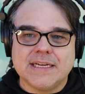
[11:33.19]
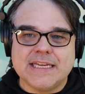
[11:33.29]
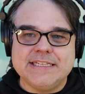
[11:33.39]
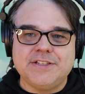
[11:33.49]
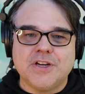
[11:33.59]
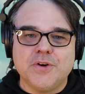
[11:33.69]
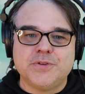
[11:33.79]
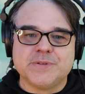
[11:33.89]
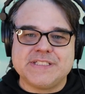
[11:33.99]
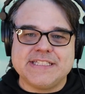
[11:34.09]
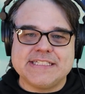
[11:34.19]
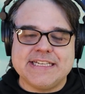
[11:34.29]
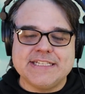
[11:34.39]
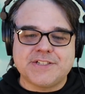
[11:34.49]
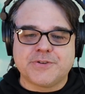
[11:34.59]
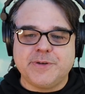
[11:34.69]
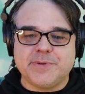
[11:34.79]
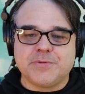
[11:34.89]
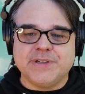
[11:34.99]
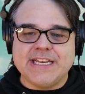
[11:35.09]
I didn't know there was this history
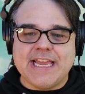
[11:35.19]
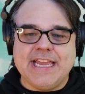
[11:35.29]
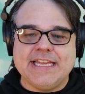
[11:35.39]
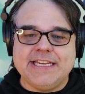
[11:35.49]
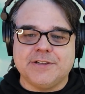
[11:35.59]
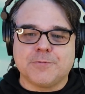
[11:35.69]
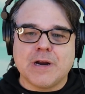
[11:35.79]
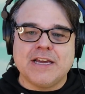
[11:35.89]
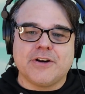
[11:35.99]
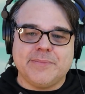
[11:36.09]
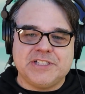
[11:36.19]
between Annie and Reiner.